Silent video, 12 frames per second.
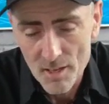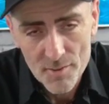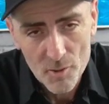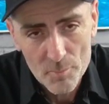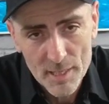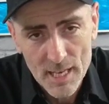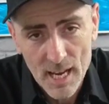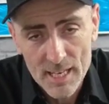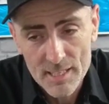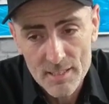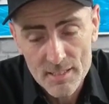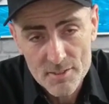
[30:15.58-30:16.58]
So there'll be
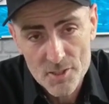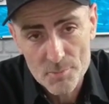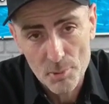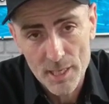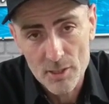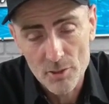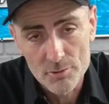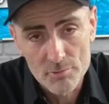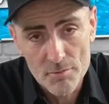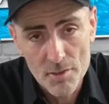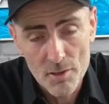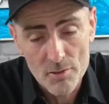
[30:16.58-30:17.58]
a spray
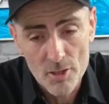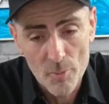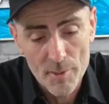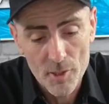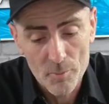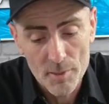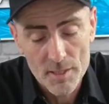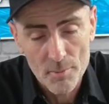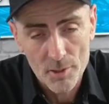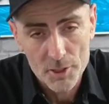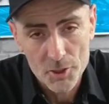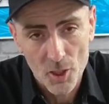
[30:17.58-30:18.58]
gun review coming up in
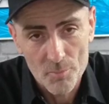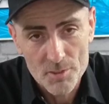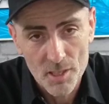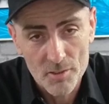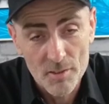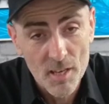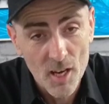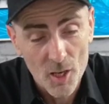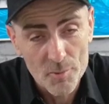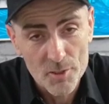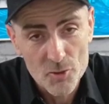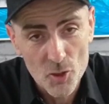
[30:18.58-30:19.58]
the body shop. So
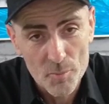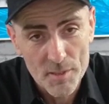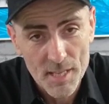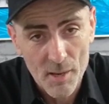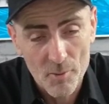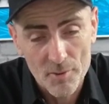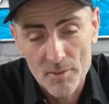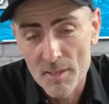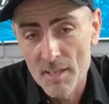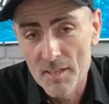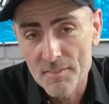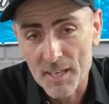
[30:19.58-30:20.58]
hope you can join me in that
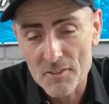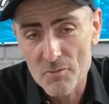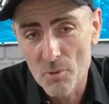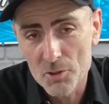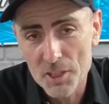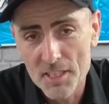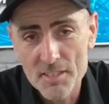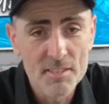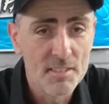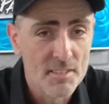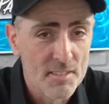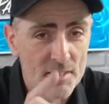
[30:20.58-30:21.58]
one. Thanks for
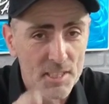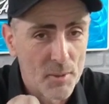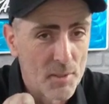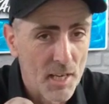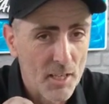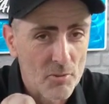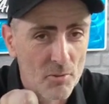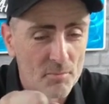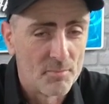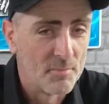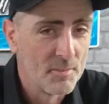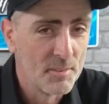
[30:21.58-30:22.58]
watching. See you in the next one.